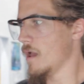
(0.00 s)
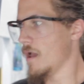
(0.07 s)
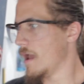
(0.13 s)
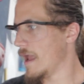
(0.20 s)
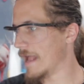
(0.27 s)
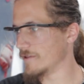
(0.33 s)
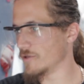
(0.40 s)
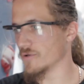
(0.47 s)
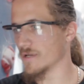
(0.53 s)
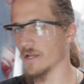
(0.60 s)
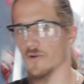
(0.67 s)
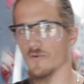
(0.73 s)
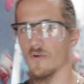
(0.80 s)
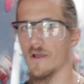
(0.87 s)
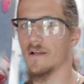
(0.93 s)
And you can
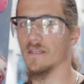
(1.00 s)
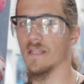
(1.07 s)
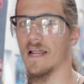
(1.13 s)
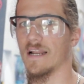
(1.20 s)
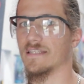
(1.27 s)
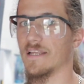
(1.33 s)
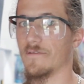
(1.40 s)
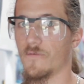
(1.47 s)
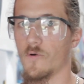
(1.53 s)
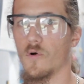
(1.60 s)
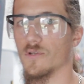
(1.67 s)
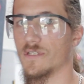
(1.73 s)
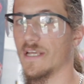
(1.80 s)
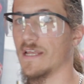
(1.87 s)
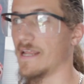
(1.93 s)
create a lot of
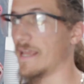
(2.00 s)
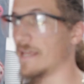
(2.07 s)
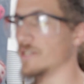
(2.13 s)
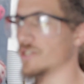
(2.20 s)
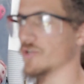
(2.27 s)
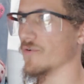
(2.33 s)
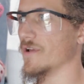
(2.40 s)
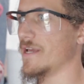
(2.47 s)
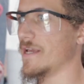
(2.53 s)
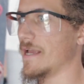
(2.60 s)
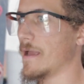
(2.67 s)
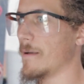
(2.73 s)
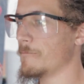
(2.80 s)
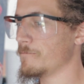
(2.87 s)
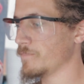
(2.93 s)
difficulty and intrigue
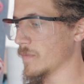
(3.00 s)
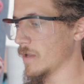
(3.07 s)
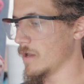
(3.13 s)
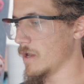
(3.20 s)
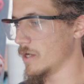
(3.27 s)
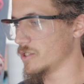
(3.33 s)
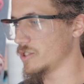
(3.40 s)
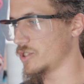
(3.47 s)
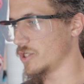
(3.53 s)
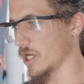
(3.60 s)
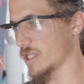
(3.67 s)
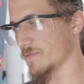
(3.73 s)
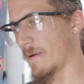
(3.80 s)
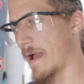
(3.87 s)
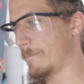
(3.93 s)

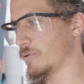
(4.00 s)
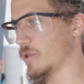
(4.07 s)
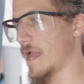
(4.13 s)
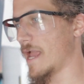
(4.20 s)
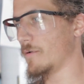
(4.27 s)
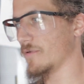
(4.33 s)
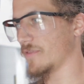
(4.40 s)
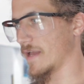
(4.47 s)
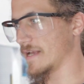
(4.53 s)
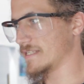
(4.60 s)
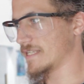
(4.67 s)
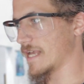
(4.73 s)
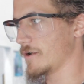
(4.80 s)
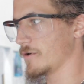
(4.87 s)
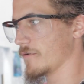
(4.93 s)
just by playing with like
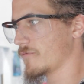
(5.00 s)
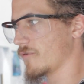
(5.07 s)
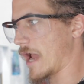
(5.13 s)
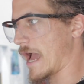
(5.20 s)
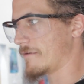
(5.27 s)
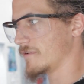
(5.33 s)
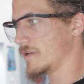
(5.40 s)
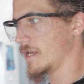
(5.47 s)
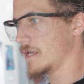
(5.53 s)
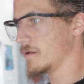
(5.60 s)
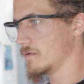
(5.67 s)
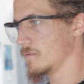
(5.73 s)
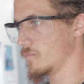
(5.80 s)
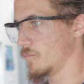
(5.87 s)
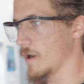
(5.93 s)
center of
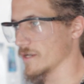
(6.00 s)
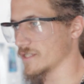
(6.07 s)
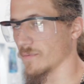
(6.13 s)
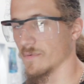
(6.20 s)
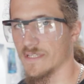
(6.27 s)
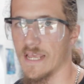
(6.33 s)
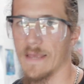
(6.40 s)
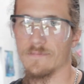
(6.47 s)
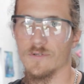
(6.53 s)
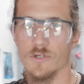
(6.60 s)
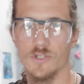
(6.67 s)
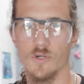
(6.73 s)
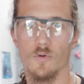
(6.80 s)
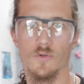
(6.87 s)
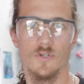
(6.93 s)
gravity, where someone's hips or
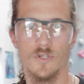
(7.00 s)
shoulders